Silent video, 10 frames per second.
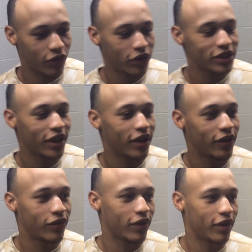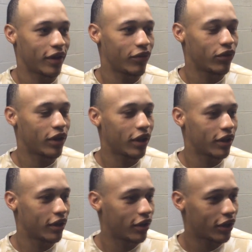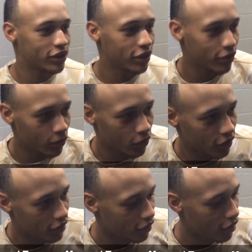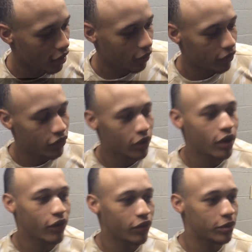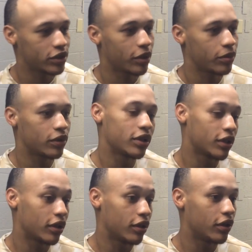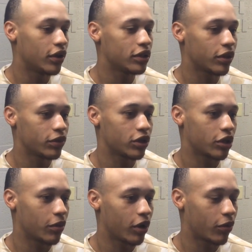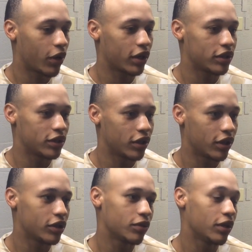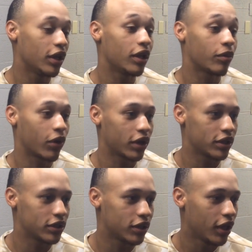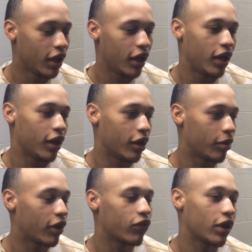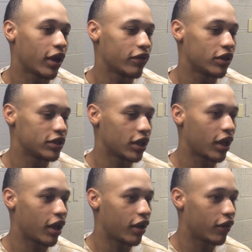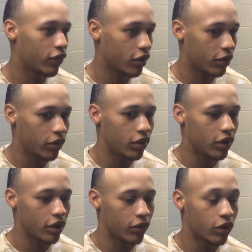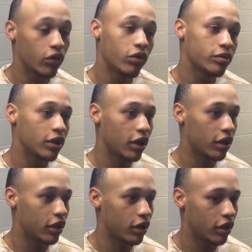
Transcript: first half, I feel like our team were, we veered off from the stuff, the things that we talked about in practice and the things we did in practice. But I feel like after the second half, we regrouped, and